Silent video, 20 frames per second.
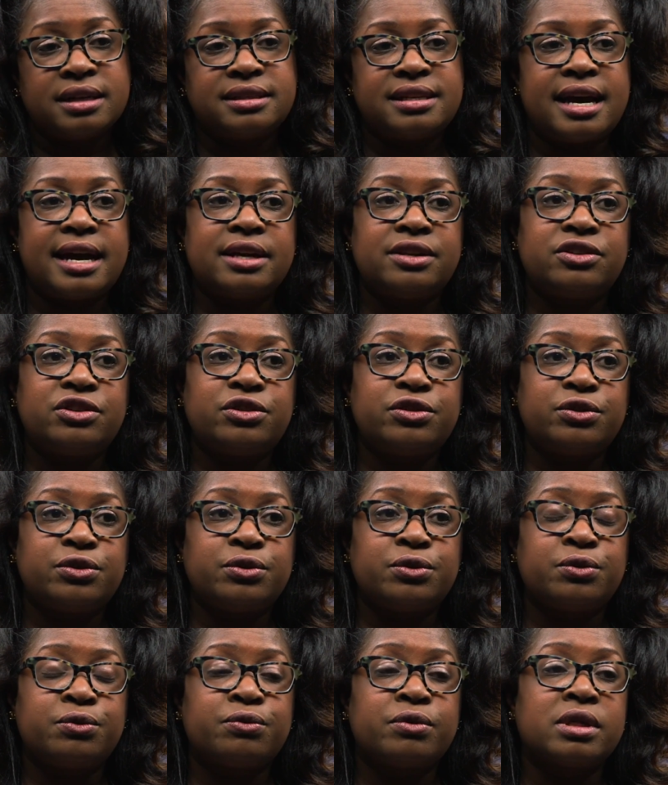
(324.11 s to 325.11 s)
tend
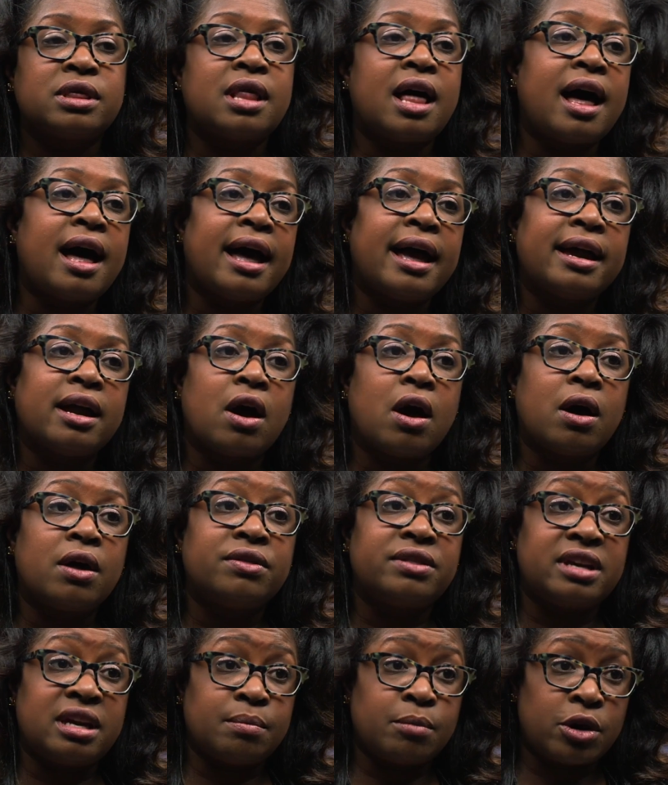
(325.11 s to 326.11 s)
to rely
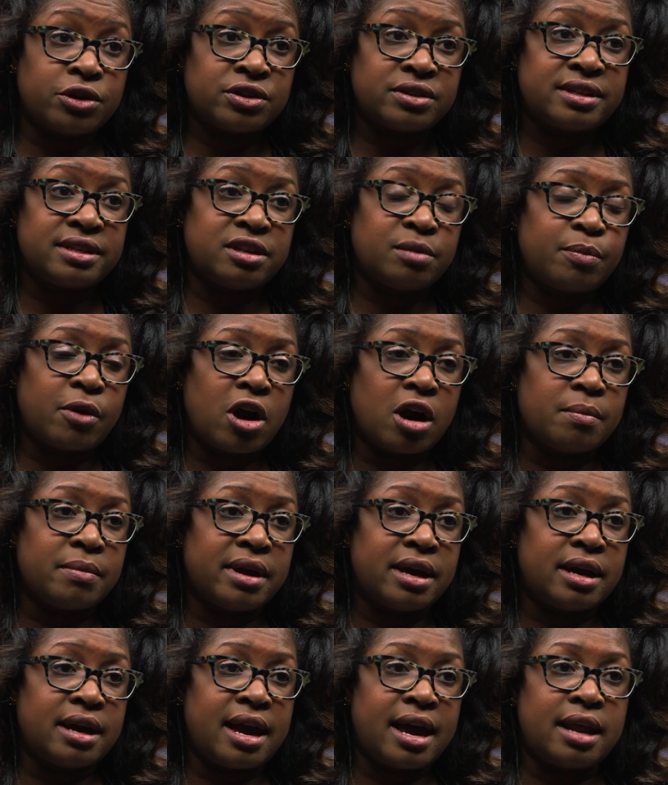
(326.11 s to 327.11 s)
on the emergency
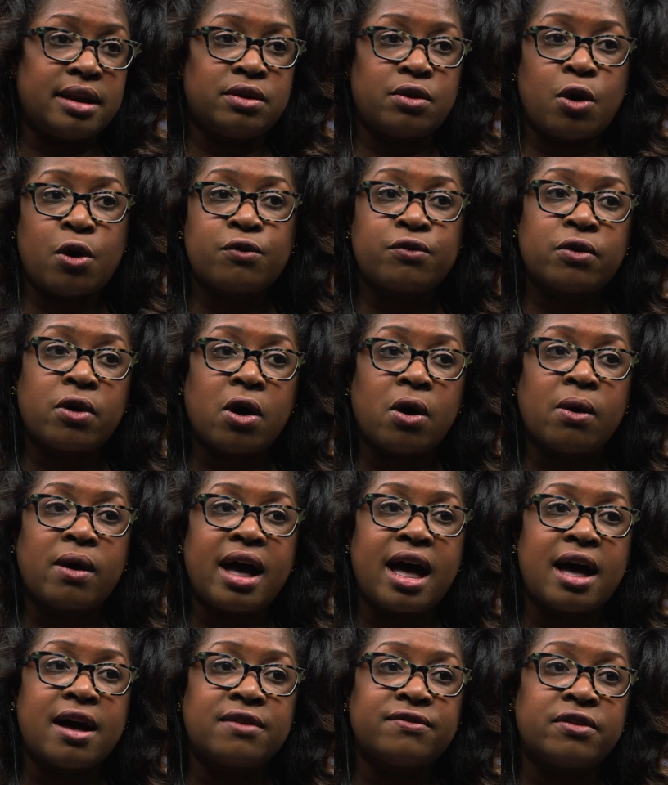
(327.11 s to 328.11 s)
department, and overall
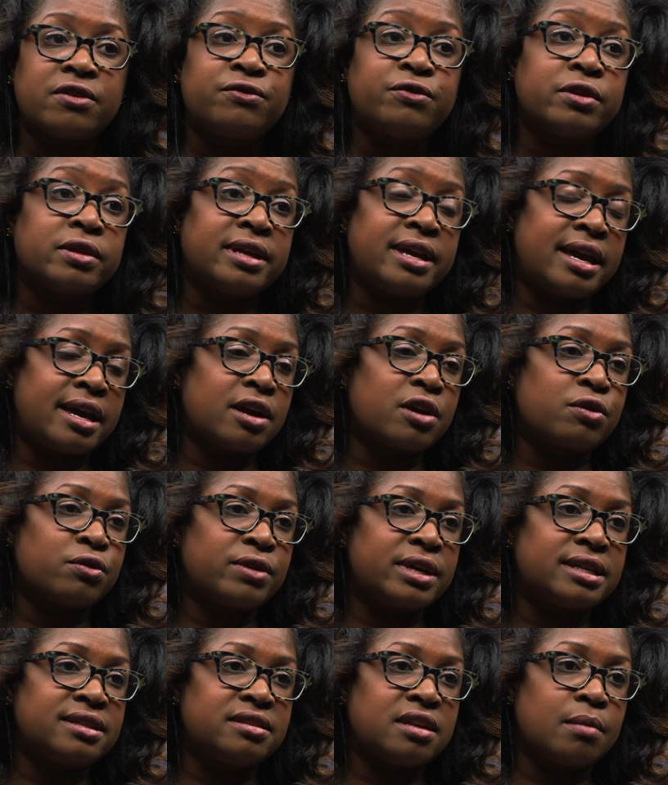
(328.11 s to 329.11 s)
have a really
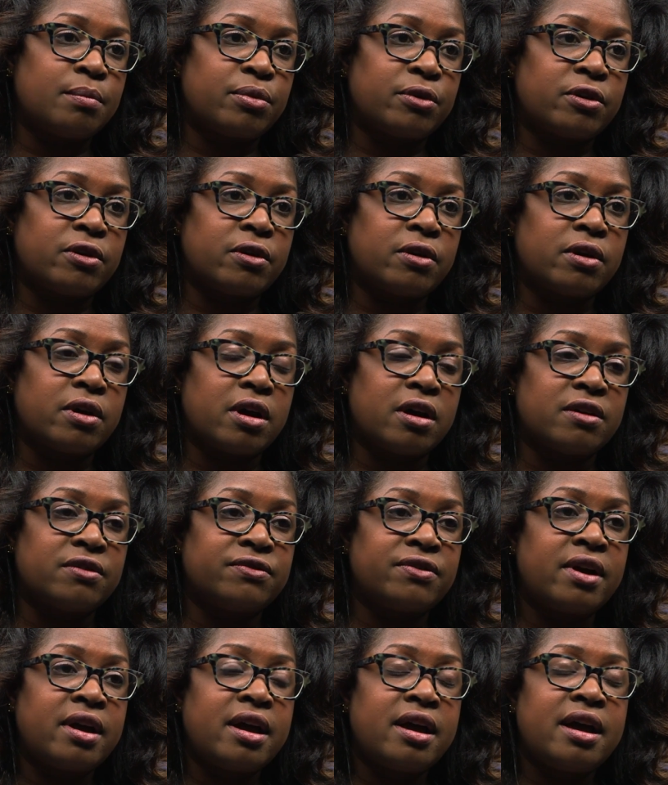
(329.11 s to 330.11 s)
increased number
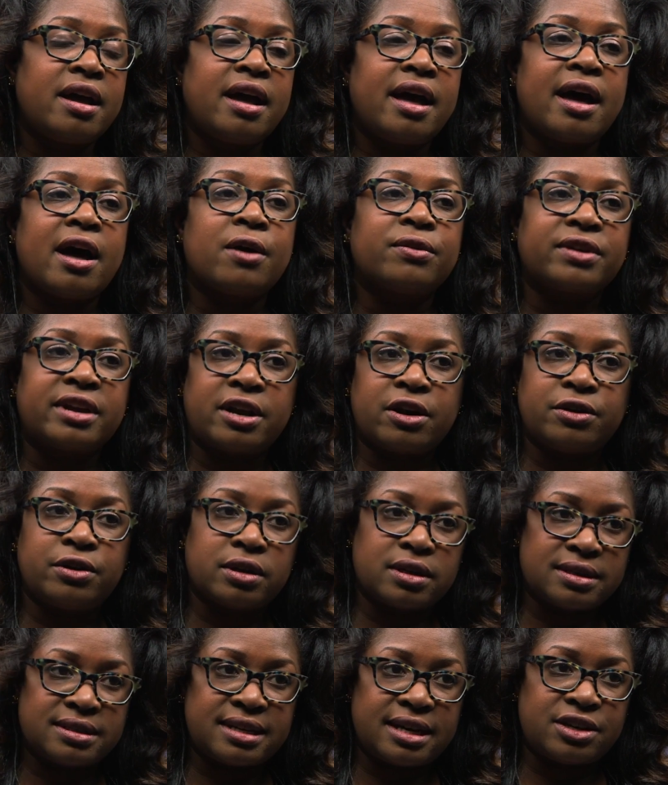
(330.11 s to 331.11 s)
of healthcare
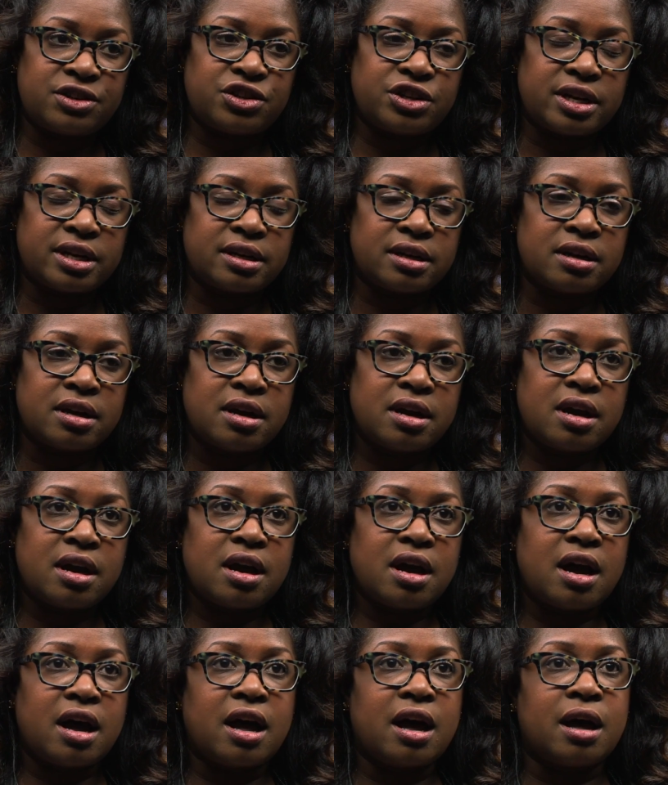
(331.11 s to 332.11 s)
utilization
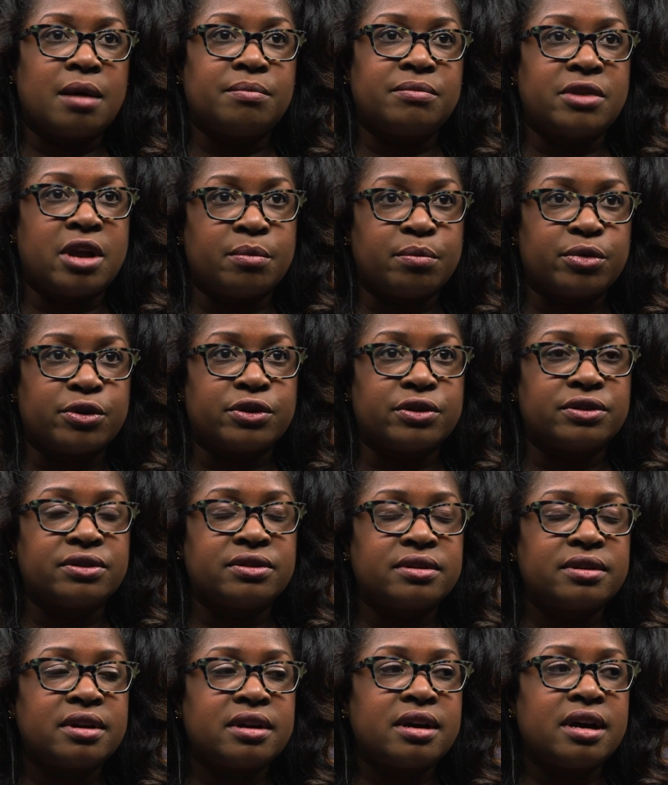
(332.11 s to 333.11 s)

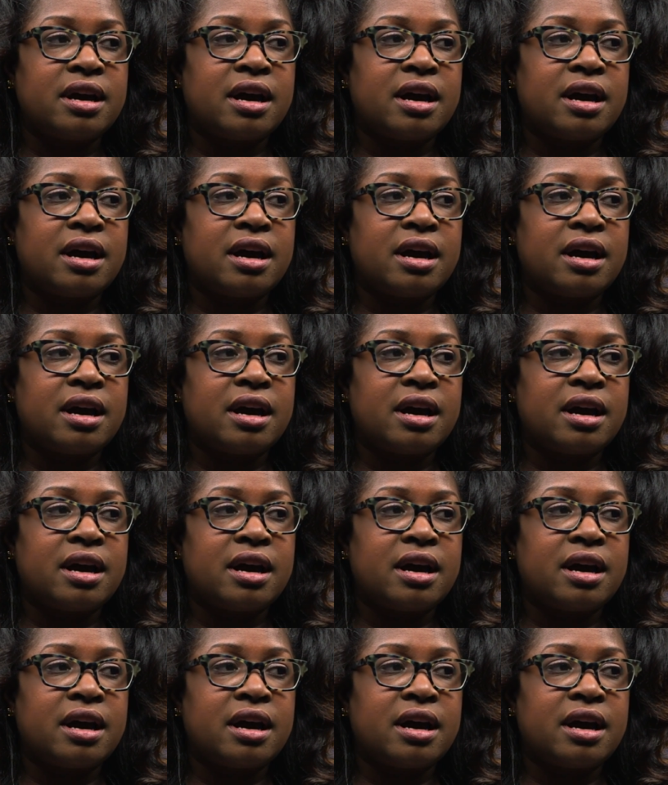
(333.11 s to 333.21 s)
numbers.